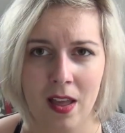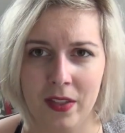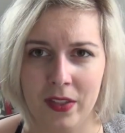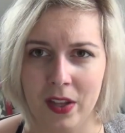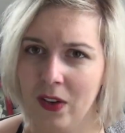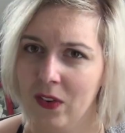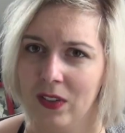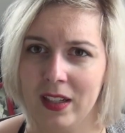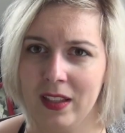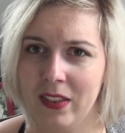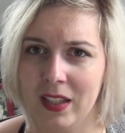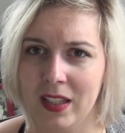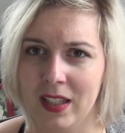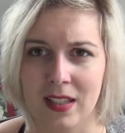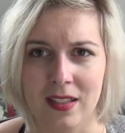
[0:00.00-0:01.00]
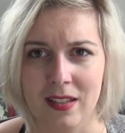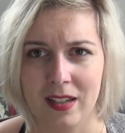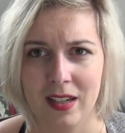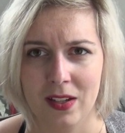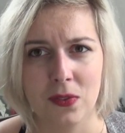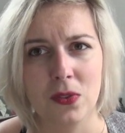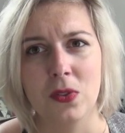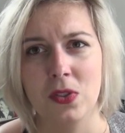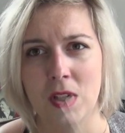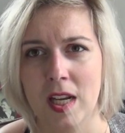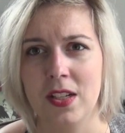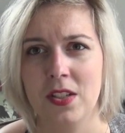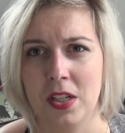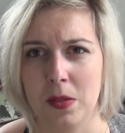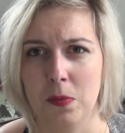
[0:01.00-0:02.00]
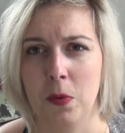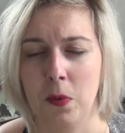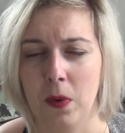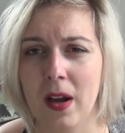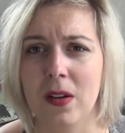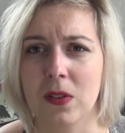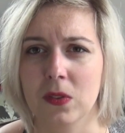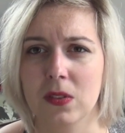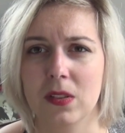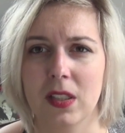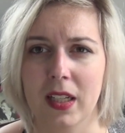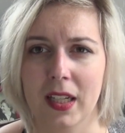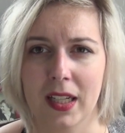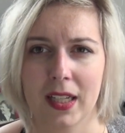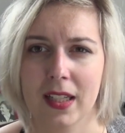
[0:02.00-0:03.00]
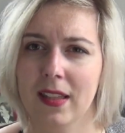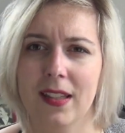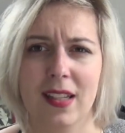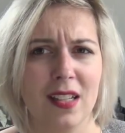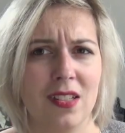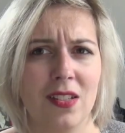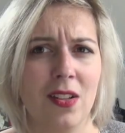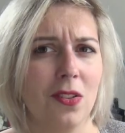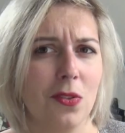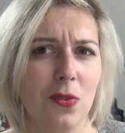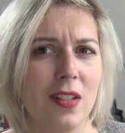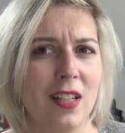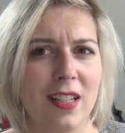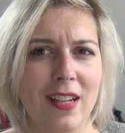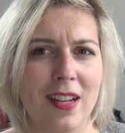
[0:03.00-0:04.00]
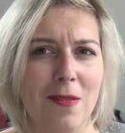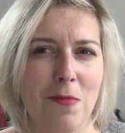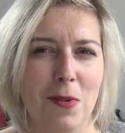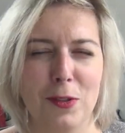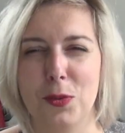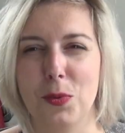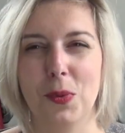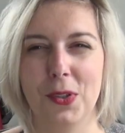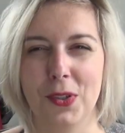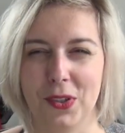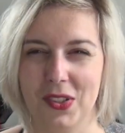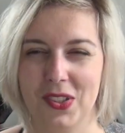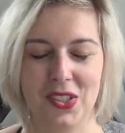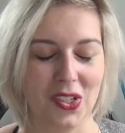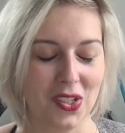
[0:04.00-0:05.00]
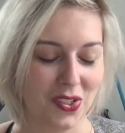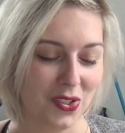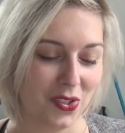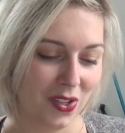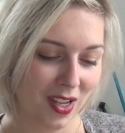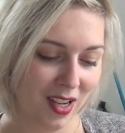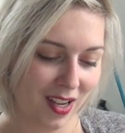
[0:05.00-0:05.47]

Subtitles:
The only thing is I have to change them around, and that's not really that much work, so